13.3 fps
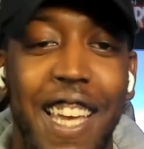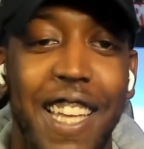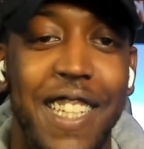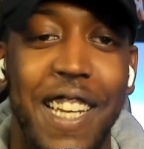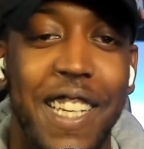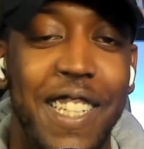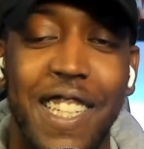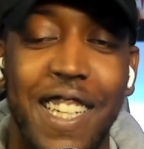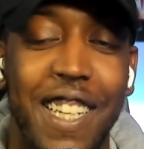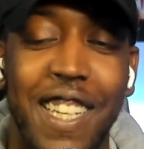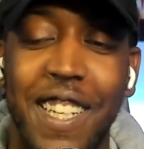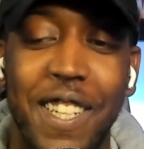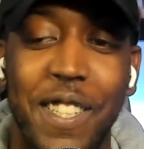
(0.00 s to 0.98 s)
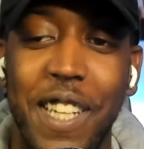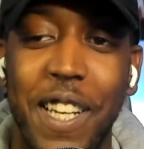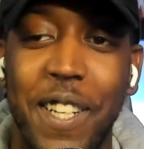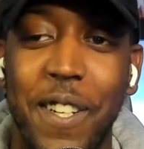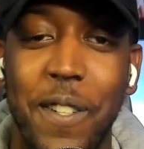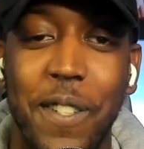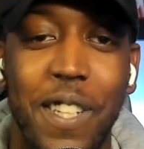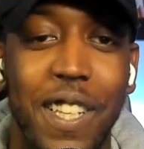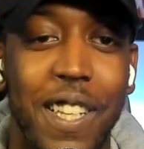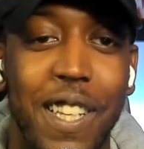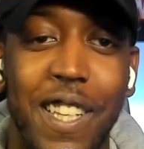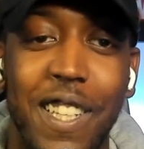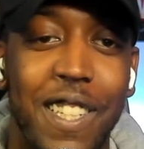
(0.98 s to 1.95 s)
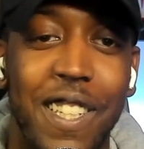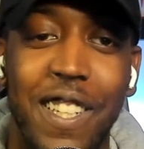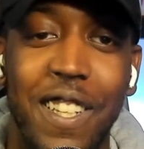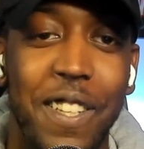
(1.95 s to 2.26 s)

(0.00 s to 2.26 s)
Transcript: Yeah, J. Cole did his.